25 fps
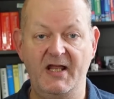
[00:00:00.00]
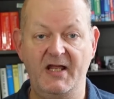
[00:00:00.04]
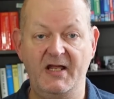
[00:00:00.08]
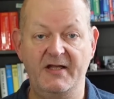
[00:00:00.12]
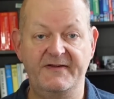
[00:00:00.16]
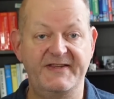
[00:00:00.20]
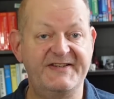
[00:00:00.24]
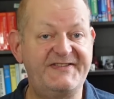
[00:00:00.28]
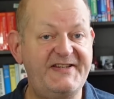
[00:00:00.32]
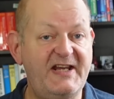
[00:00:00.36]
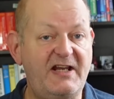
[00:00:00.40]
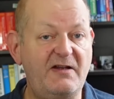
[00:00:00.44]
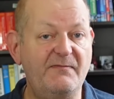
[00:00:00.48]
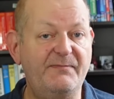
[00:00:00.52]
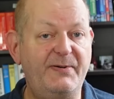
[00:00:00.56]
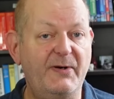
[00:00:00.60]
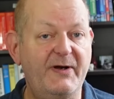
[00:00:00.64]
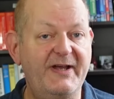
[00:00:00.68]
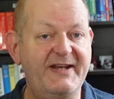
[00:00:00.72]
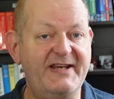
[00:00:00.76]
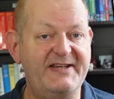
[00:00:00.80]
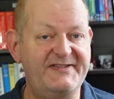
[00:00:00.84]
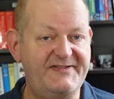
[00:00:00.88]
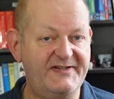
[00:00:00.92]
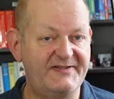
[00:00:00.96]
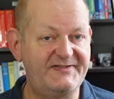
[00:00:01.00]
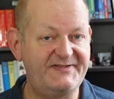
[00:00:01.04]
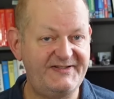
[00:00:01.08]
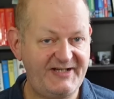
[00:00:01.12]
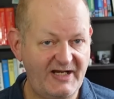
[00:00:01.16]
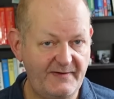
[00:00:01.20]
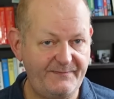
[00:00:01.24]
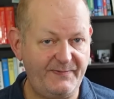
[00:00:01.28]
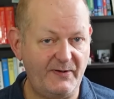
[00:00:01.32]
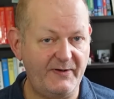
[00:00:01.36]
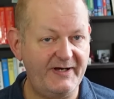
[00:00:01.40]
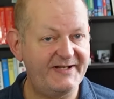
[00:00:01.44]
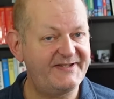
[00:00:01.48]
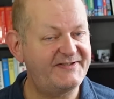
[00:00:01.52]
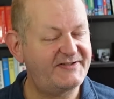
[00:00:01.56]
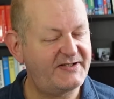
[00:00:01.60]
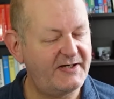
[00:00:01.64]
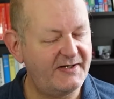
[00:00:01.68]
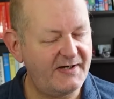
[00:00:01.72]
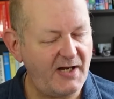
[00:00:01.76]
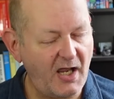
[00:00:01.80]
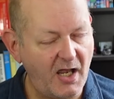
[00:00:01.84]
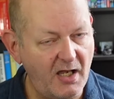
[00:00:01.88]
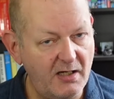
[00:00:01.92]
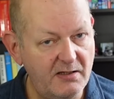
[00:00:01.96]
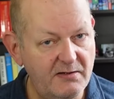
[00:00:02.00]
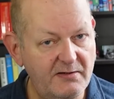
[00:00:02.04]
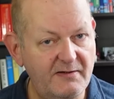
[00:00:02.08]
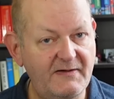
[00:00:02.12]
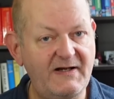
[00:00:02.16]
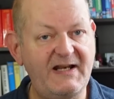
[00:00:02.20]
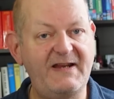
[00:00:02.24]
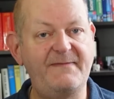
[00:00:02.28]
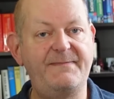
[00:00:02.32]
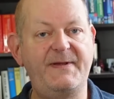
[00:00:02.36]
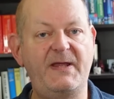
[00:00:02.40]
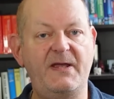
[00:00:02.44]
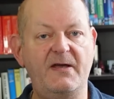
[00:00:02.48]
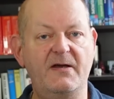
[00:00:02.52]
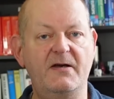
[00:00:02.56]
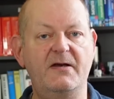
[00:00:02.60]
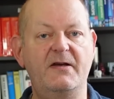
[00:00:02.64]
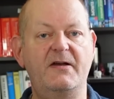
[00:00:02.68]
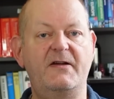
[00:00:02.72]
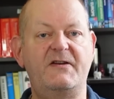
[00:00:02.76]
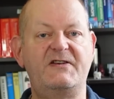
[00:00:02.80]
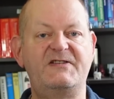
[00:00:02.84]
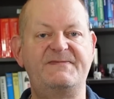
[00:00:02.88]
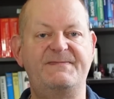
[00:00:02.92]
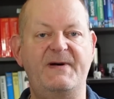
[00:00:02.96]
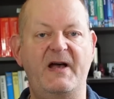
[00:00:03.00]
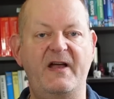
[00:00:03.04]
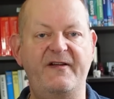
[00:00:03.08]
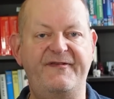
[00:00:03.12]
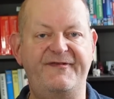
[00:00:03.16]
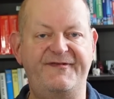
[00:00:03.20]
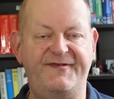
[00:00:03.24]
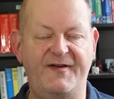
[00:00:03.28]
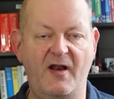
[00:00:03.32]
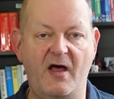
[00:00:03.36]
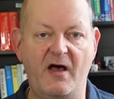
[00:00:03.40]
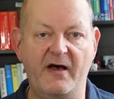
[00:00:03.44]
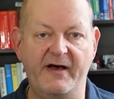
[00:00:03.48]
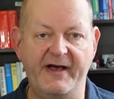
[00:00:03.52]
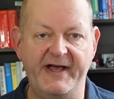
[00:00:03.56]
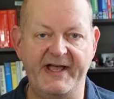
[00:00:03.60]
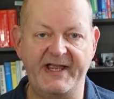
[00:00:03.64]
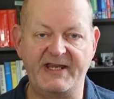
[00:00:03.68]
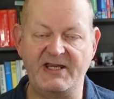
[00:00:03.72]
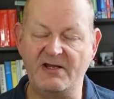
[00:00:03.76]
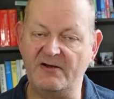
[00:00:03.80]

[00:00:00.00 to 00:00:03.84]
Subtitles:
The second point is that tier points can only be earned by flying.